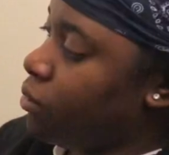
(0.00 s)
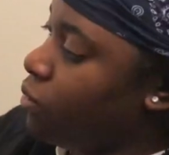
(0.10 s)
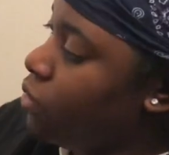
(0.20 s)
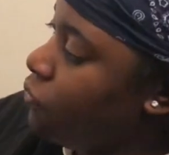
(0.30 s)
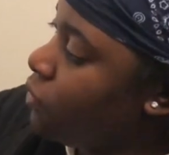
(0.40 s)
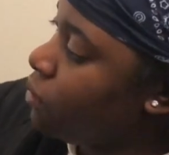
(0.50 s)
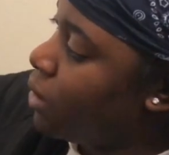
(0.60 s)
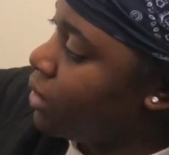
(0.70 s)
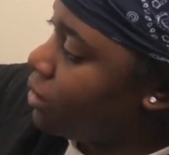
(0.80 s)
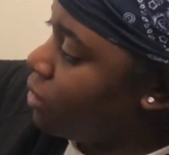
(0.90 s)
For the fruit
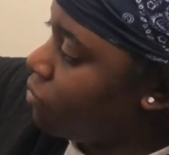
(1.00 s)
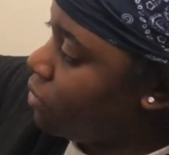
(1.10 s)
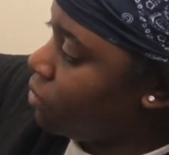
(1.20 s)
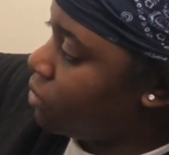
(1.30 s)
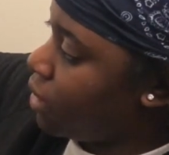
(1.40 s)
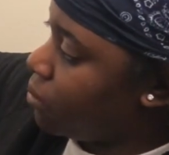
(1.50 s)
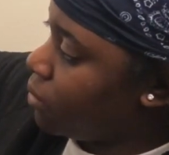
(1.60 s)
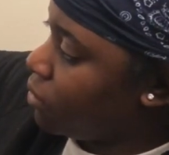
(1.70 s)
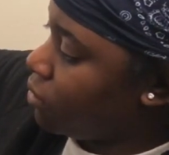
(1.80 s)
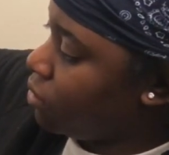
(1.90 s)
wine, you don't have to use that
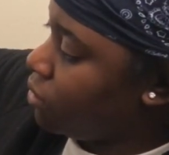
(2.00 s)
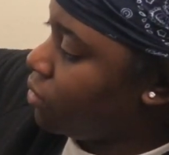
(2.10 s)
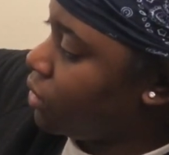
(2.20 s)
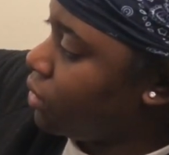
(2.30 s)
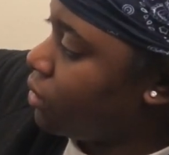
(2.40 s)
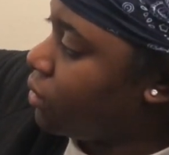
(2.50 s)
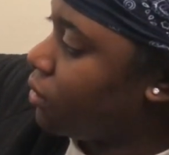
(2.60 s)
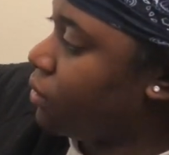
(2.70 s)
much. See, use a little.